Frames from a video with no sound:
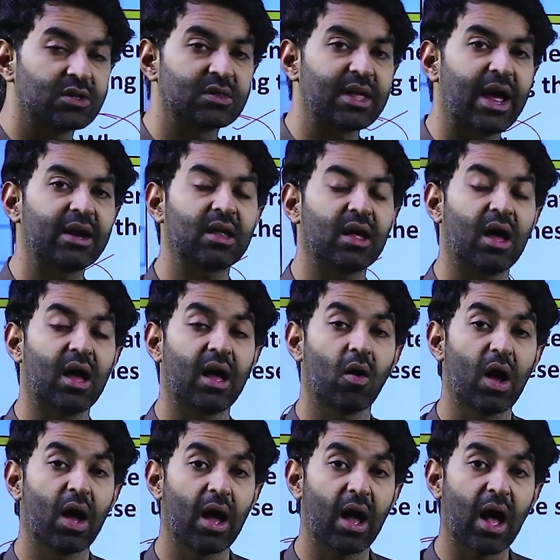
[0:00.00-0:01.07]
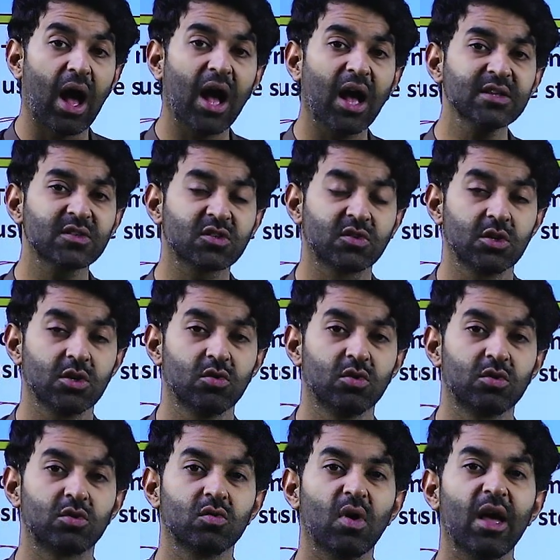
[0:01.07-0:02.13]
that asks
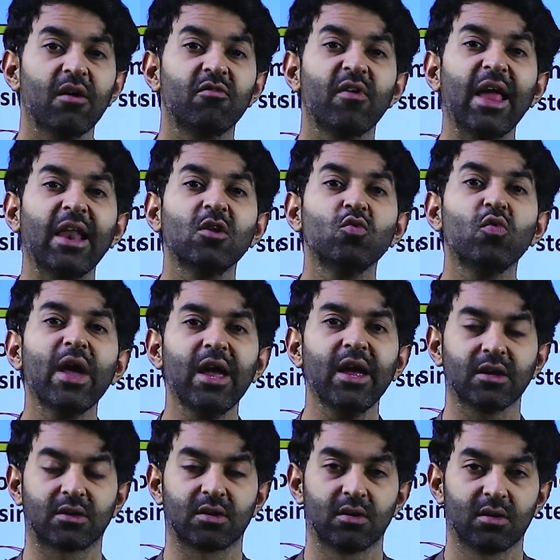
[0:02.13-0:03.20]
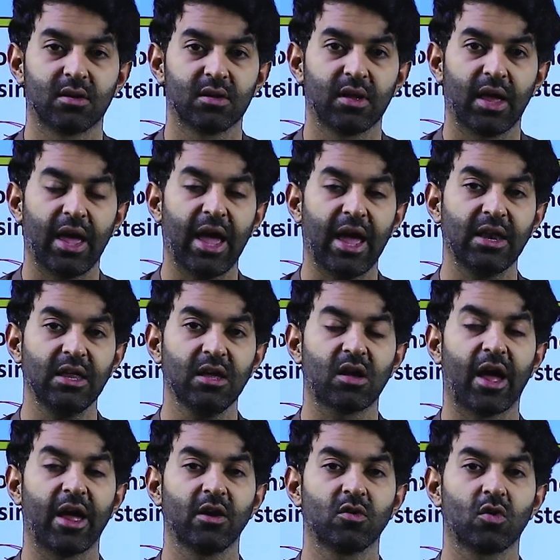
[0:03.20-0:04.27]
you to evaluate any
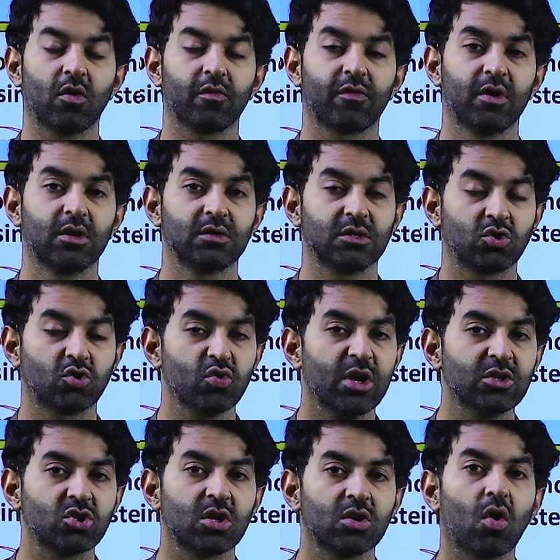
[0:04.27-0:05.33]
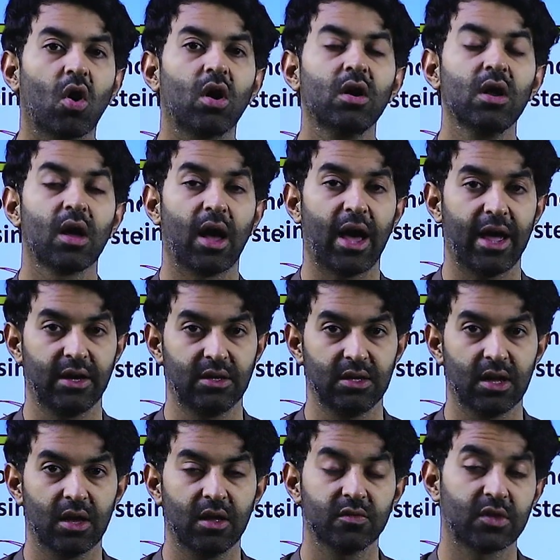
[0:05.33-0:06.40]
kind of situation or
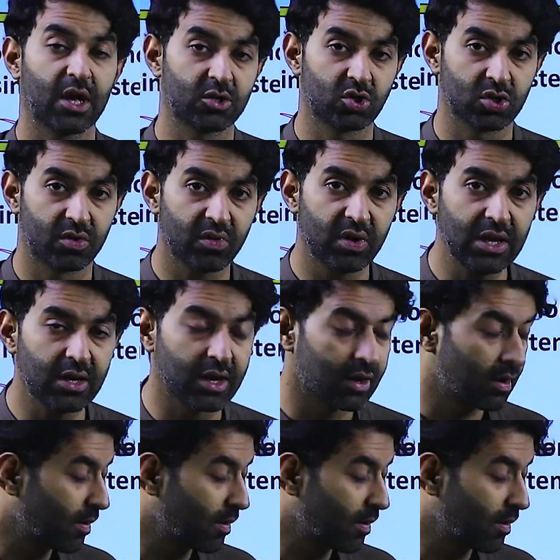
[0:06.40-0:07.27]
idea that you're reading,